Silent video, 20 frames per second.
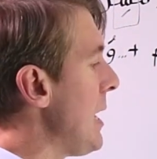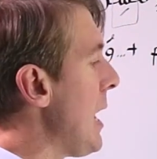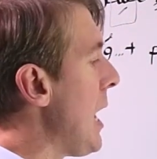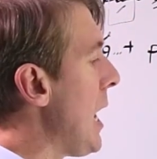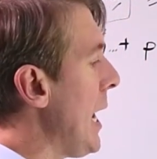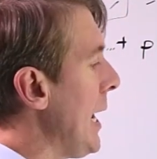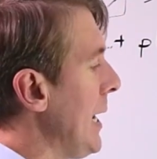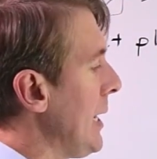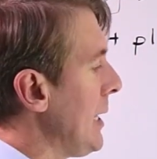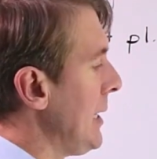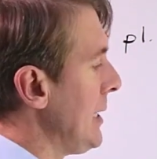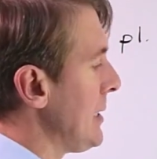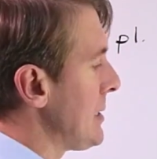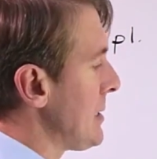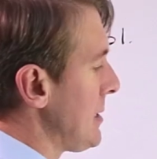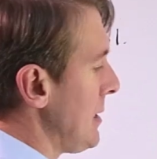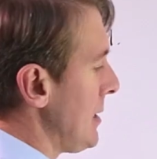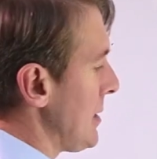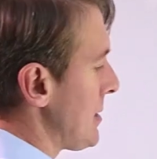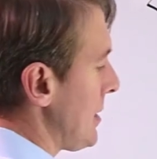not.
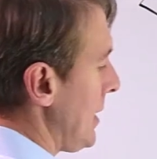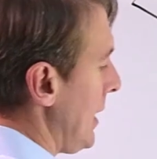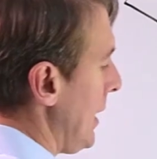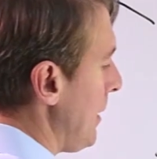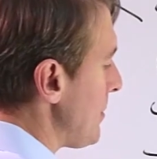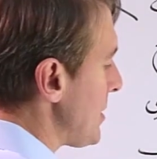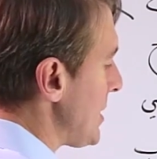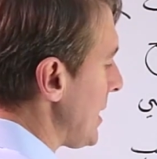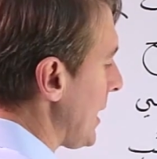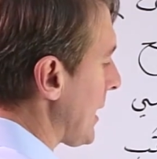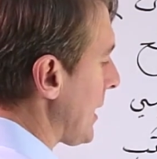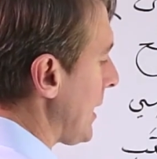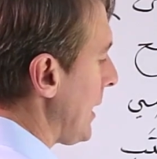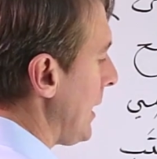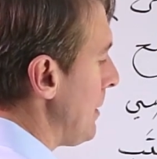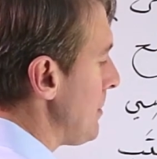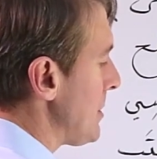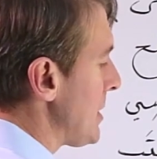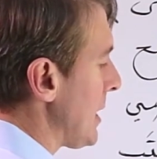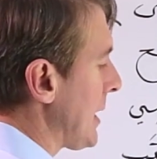It's just imsik,
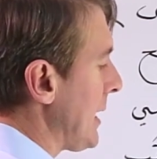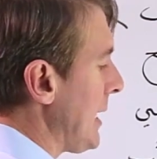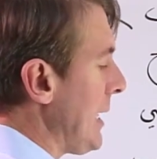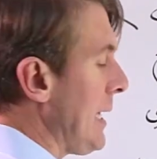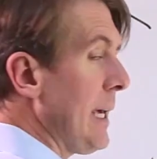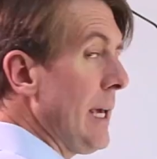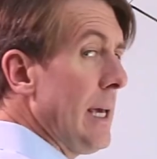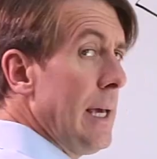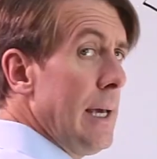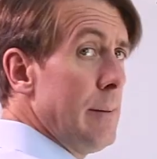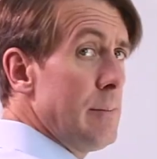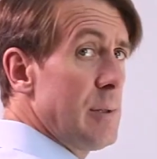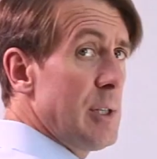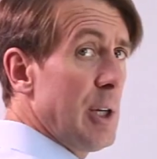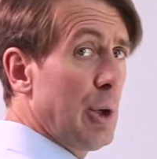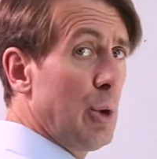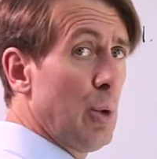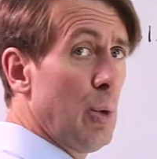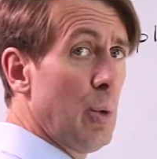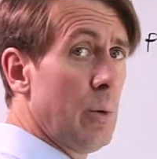imsiki,
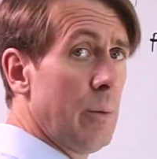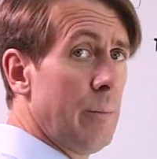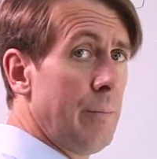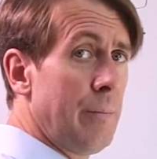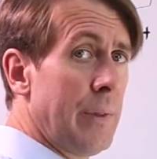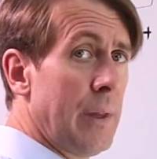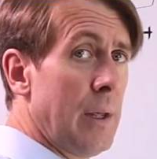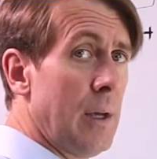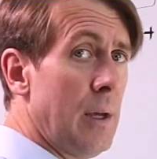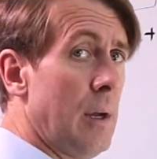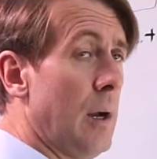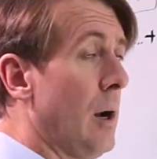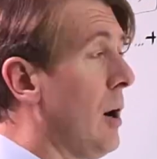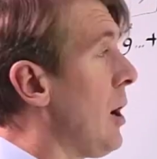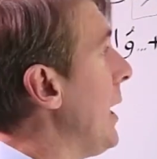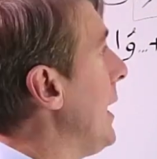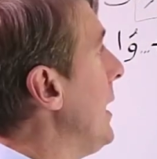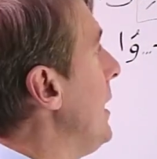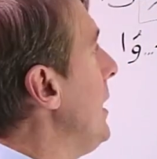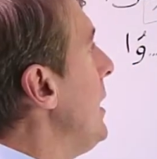imsiku. All
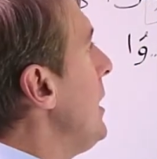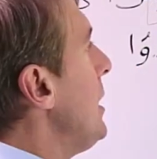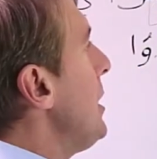right,